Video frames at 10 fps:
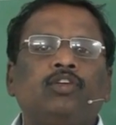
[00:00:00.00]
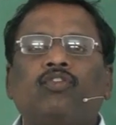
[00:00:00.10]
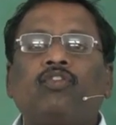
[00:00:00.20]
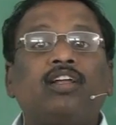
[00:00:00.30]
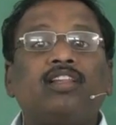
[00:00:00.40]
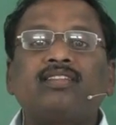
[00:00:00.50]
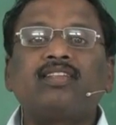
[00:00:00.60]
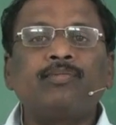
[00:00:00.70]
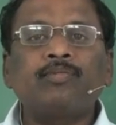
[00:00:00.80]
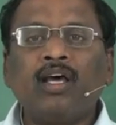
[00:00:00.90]
Your
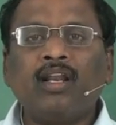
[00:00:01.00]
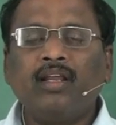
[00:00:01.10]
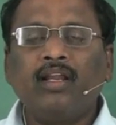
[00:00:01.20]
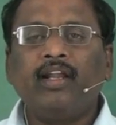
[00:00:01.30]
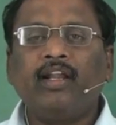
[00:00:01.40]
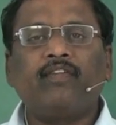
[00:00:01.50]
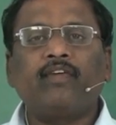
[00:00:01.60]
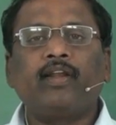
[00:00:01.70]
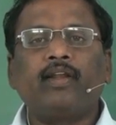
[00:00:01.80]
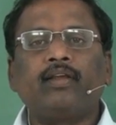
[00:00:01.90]
father's names are
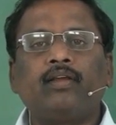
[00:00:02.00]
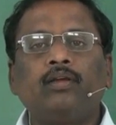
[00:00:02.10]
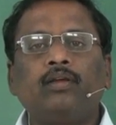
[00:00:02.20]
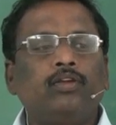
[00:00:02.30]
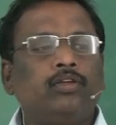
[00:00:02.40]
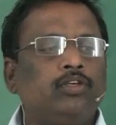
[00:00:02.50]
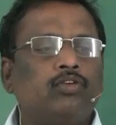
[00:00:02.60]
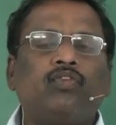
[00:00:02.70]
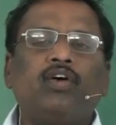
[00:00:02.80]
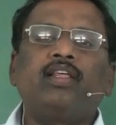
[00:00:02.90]
different.
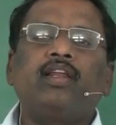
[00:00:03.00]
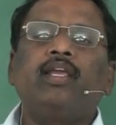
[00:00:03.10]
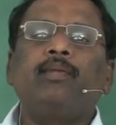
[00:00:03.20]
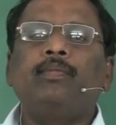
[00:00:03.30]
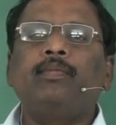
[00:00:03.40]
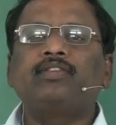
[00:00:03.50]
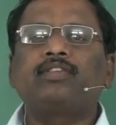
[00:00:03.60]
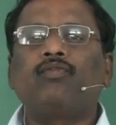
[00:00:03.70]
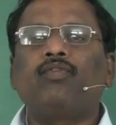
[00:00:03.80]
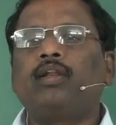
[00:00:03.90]
Your father name may
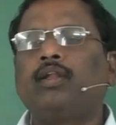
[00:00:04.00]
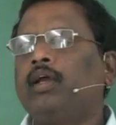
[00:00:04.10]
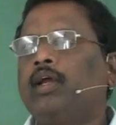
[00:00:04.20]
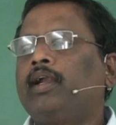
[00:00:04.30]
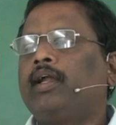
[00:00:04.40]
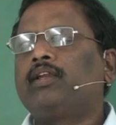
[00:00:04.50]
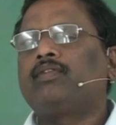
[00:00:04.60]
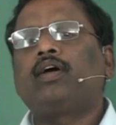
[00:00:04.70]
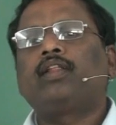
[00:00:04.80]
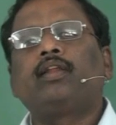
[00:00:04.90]
be someone, and
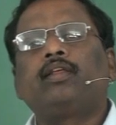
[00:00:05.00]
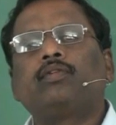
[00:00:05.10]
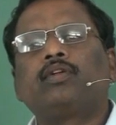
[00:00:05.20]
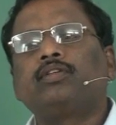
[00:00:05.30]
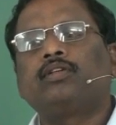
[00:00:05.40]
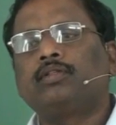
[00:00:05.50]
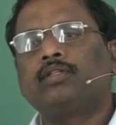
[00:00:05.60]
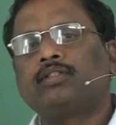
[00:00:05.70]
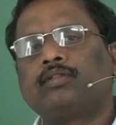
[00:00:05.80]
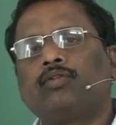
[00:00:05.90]
other father, your
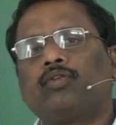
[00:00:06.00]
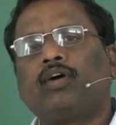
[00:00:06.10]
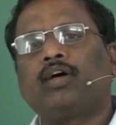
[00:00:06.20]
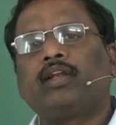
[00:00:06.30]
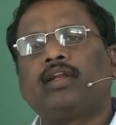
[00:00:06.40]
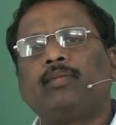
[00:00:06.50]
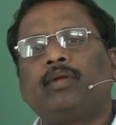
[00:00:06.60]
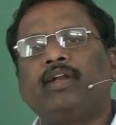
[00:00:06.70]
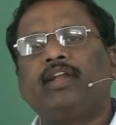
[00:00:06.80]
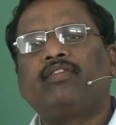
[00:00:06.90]
father
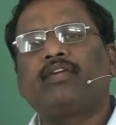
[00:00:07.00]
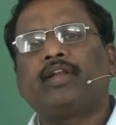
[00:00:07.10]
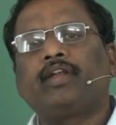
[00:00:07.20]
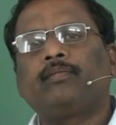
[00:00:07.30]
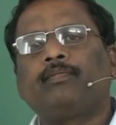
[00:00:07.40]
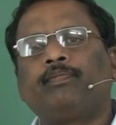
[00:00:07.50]
name may be different.